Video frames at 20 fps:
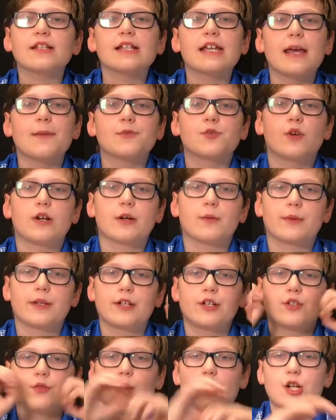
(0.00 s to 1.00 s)
the game's going in a
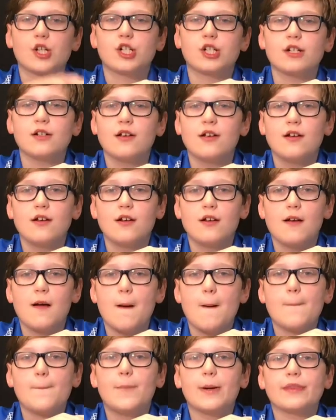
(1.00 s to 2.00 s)
really good direction,
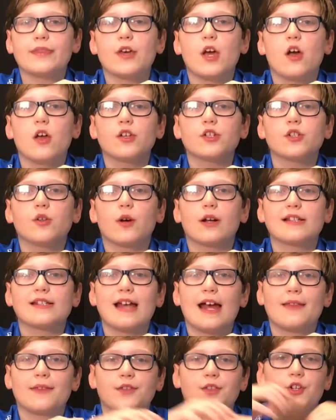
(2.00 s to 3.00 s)
but they also are
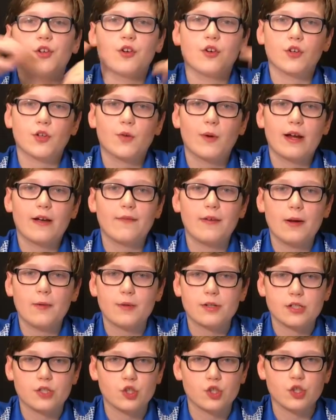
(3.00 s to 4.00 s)
sad that the Earthquake
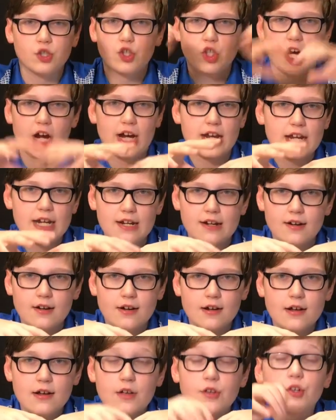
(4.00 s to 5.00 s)
event wasn't giant.
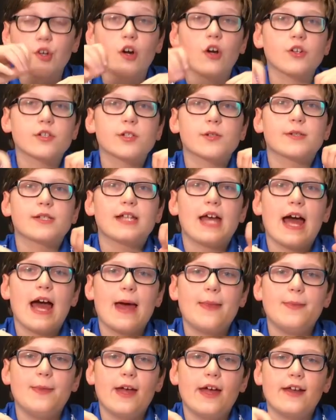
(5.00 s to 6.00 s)
They're also
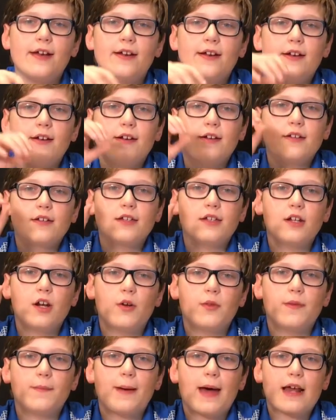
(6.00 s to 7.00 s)
sad that,
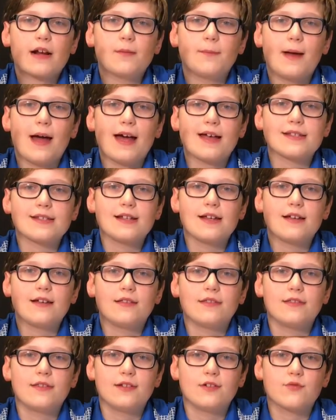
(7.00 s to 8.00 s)
the Battle Pass,
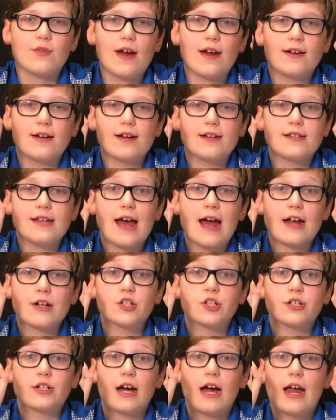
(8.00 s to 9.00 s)
the Dragon Edge
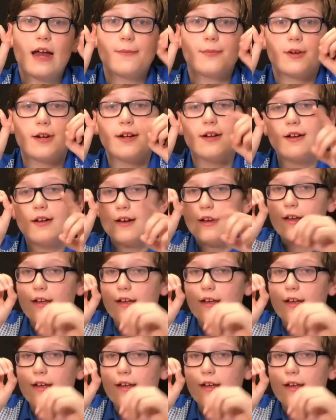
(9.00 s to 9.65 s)
hatched into Hybrid,